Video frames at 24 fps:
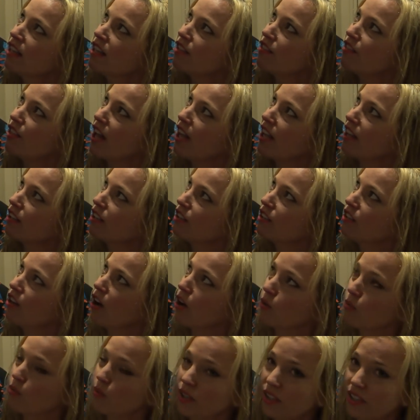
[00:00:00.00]
that
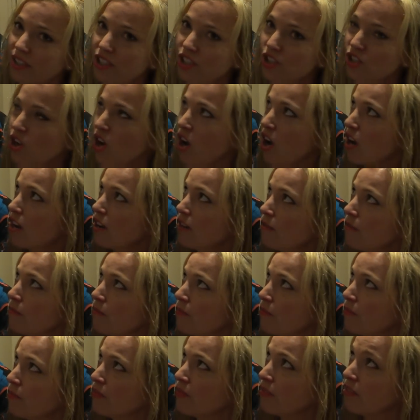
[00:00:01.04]
are really strong
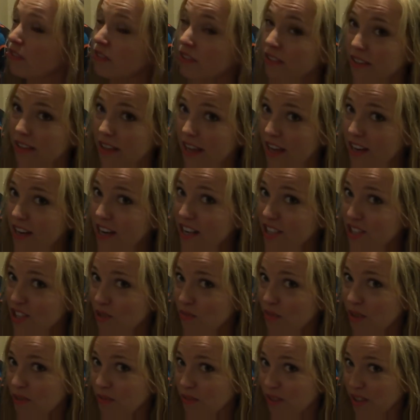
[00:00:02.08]
and I
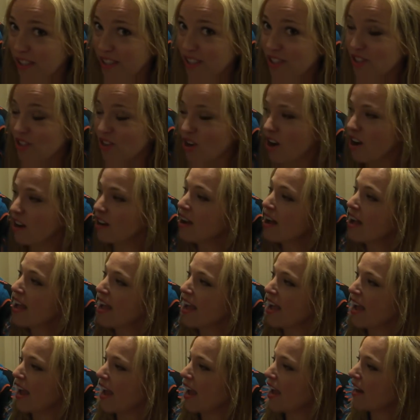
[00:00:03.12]
do mean really strong.
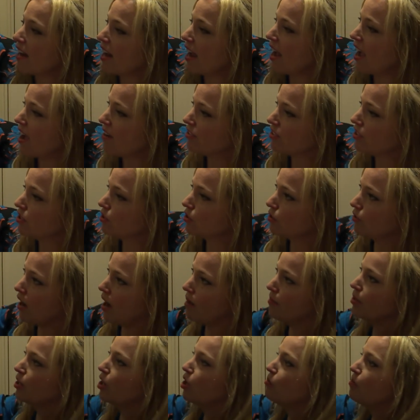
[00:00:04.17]
And I have a little
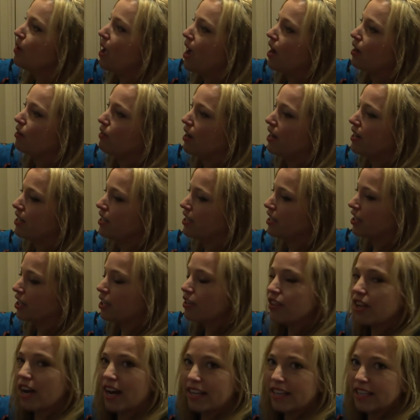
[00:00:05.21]
grab and go bag right
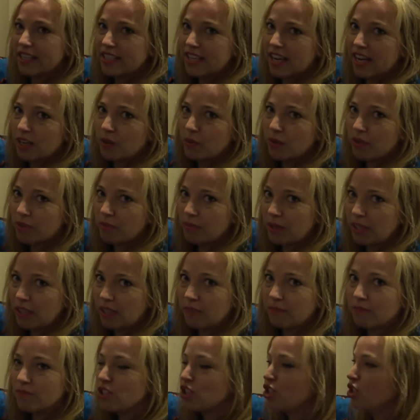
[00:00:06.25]
here that I can take with
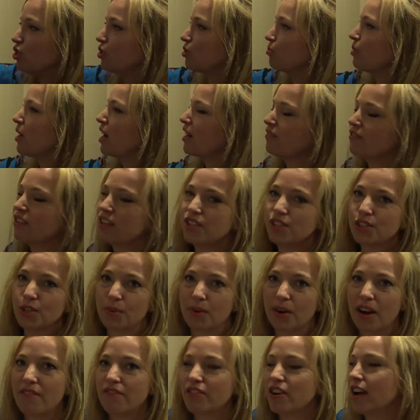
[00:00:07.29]
me to breakfast or
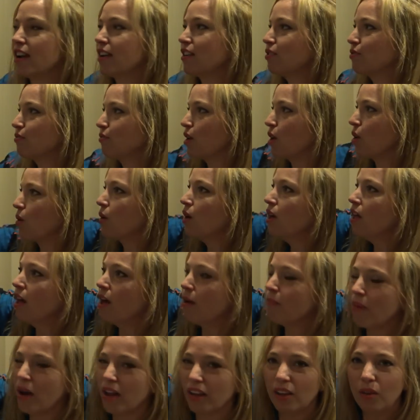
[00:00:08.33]
whatever. I can throw a
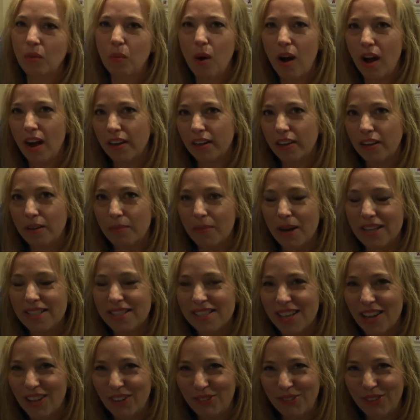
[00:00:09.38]
bottle of water, my
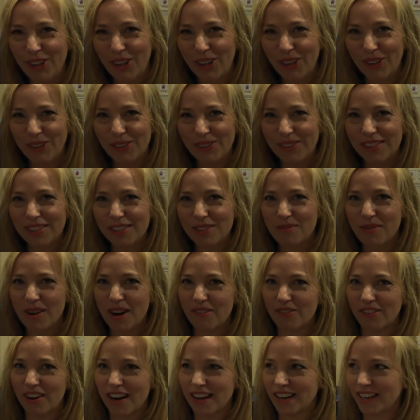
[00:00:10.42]
cell phone,
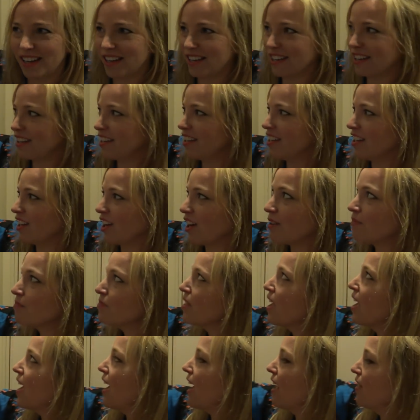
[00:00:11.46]
whatever I need in here.
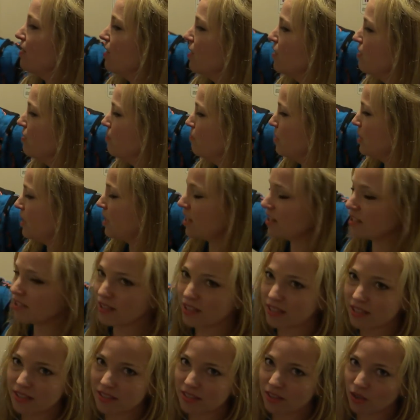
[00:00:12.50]
And then because
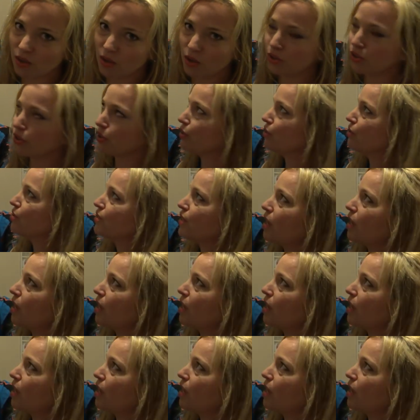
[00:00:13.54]
this is a colder cruise,